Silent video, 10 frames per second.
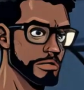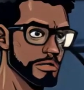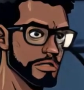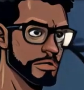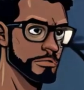
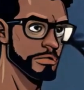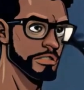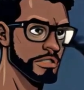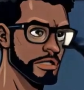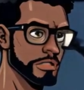"Tell me that
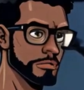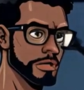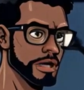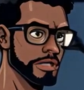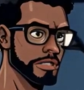was just
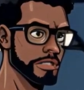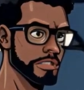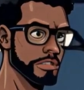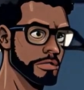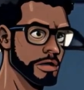bad
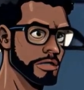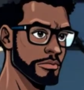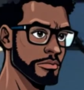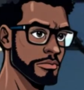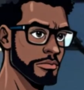
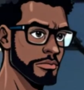construction."